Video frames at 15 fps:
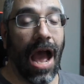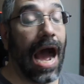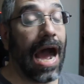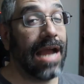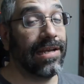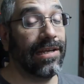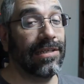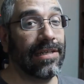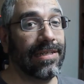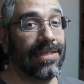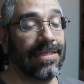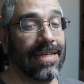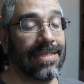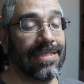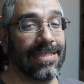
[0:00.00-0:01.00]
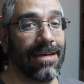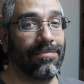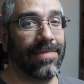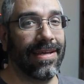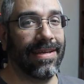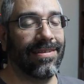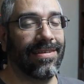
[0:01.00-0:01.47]
I usually say
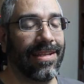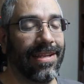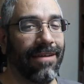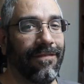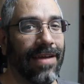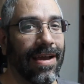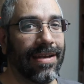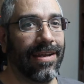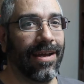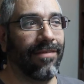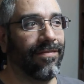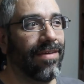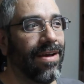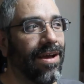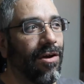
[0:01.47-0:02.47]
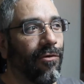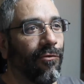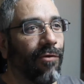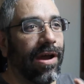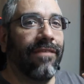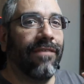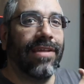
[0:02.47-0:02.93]
something to the effect of,
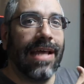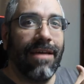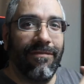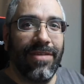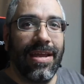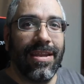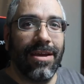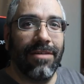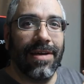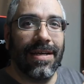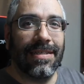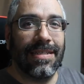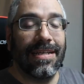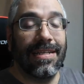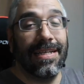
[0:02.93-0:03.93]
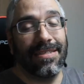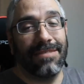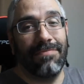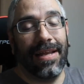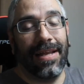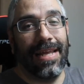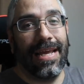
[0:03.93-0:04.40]
whatever that video is, this is
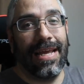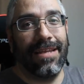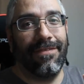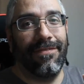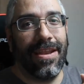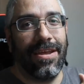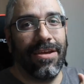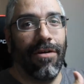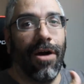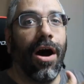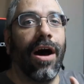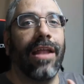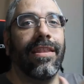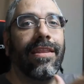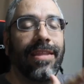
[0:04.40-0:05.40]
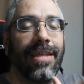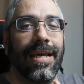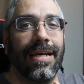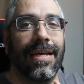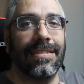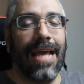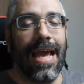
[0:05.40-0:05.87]
my latest video on
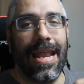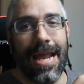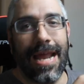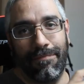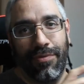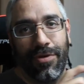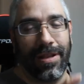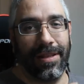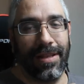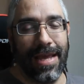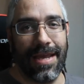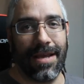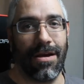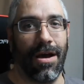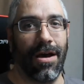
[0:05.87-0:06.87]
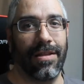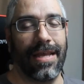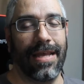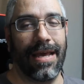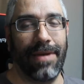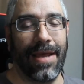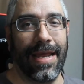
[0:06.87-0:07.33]
this, and I put a link on
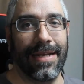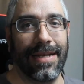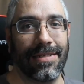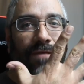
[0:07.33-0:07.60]
that page.